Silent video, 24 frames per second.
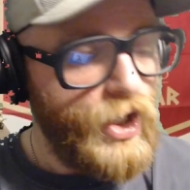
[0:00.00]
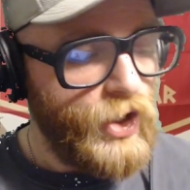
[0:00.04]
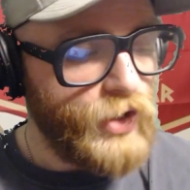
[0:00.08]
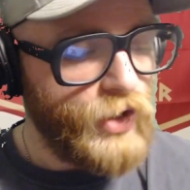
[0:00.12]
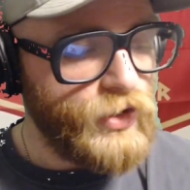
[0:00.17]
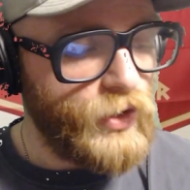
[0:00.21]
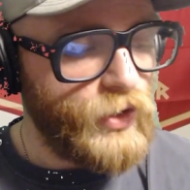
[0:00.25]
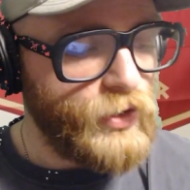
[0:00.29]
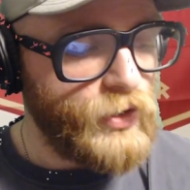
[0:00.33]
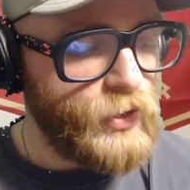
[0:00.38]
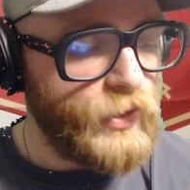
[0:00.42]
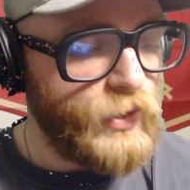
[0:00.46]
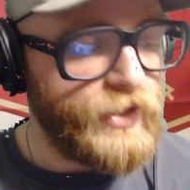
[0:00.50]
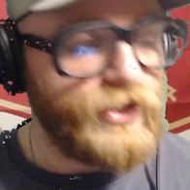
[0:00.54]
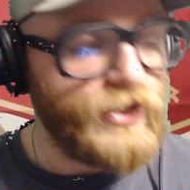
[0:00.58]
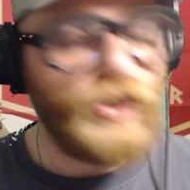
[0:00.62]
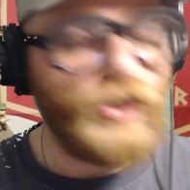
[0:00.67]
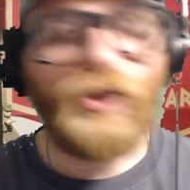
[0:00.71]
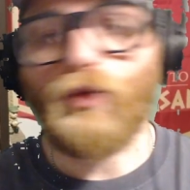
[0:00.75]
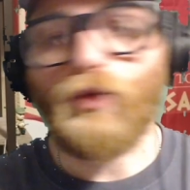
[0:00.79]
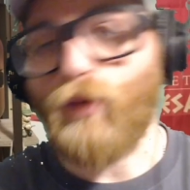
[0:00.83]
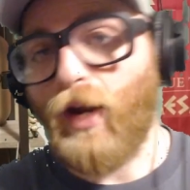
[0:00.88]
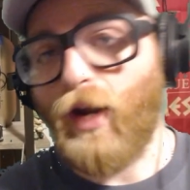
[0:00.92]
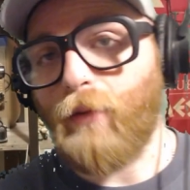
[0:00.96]
There's also links
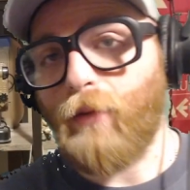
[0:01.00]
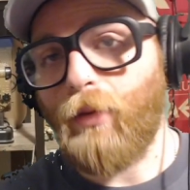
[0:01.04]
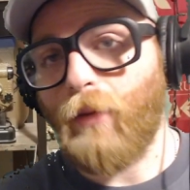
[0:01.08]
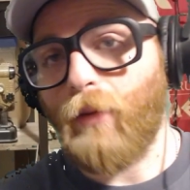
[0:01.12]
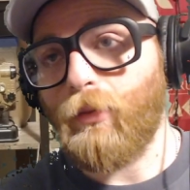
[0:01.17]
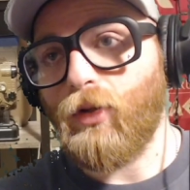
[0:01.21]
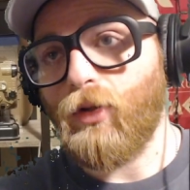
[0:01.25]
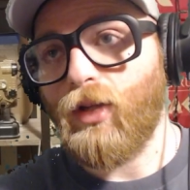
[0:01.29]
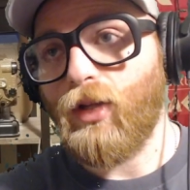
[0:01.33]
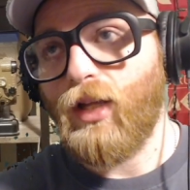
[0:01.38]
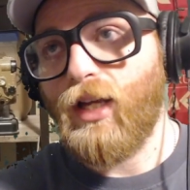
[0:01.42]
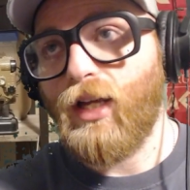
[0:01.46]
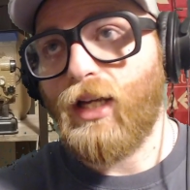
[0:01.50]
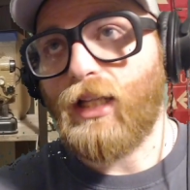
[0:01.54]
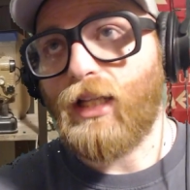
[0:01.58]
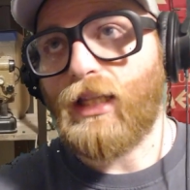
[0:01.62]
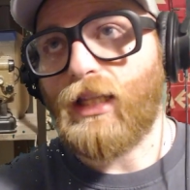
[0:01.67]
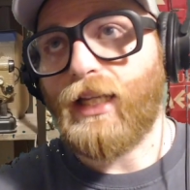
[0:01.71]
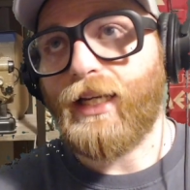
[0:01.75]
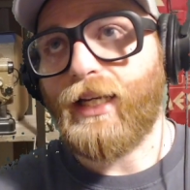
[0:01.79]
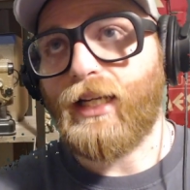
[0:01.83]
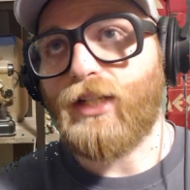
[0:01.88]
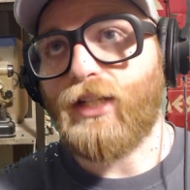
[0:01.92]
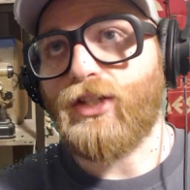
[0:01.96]
to the Redbubble,
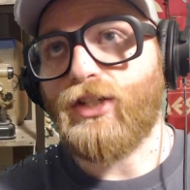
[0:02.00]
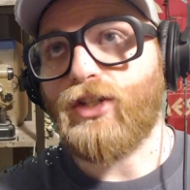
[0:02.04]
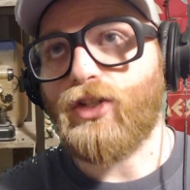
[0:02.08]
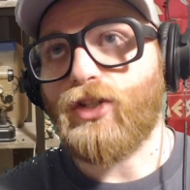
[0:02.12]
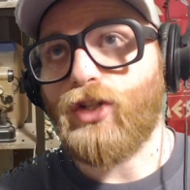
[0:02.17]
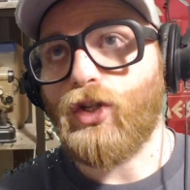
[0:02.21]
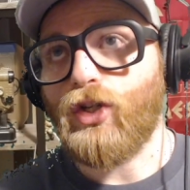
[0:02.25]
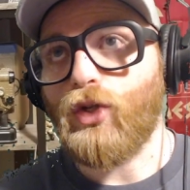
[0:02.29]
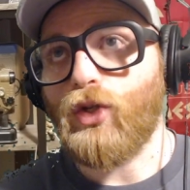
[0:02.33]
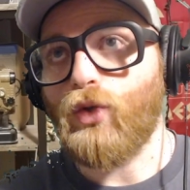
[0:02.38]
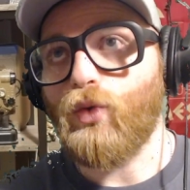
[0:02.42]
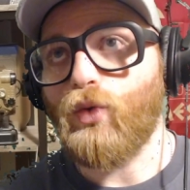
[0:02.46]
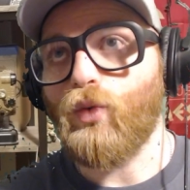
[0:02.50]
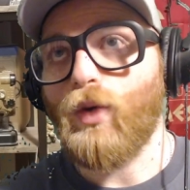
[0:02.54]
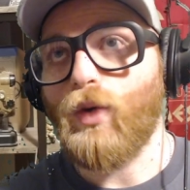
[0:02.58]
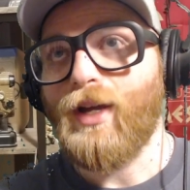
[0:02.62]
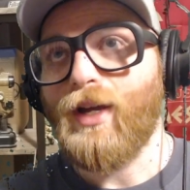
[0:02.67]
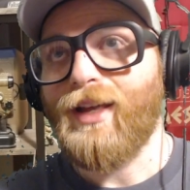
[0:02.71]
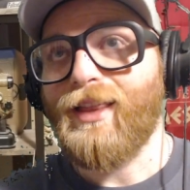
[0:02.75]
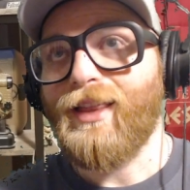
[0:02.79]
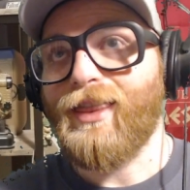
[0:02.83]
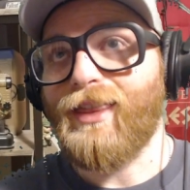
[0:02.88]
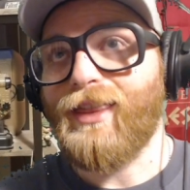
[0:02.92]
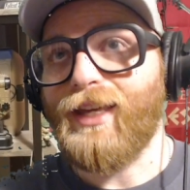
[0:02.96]
links to
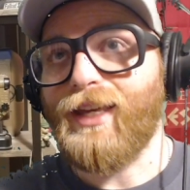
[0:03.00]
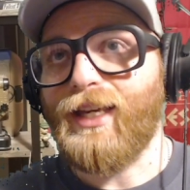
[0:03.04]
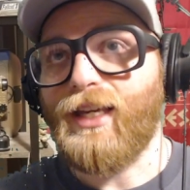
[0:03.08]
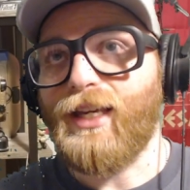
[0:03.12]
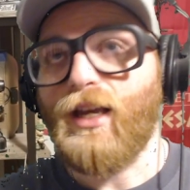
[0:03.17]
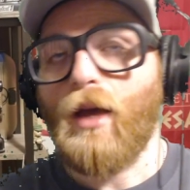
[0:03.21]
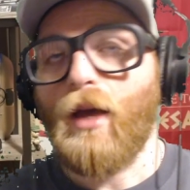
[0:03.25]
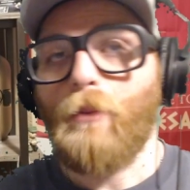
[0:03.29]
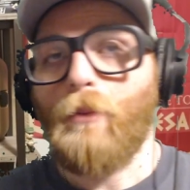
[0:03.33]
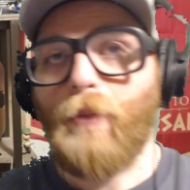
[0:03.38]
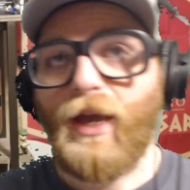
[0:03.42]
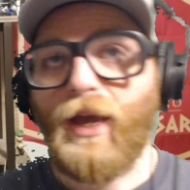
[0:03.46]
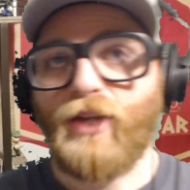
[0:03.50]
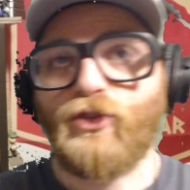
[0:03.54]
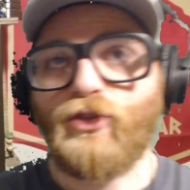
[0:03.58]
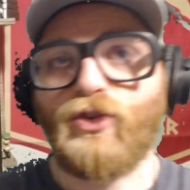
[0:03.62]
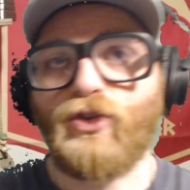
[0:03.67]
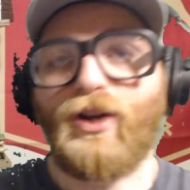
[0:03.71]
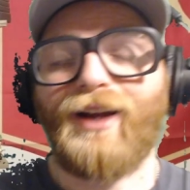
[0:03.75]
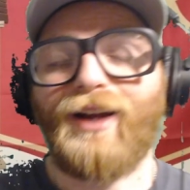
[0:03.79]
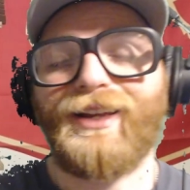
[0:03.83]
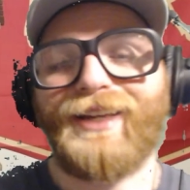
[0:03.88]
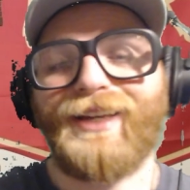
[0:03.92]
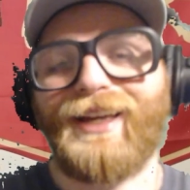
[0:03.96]
the
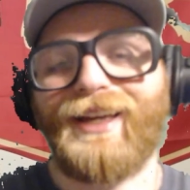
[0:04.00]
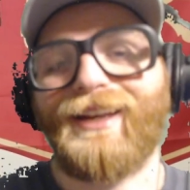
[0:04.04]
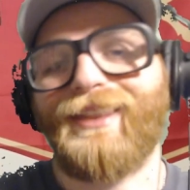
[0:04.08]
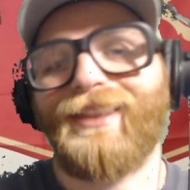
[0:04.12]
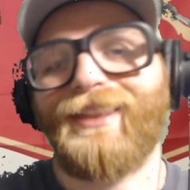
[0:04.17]
Patreon. Again,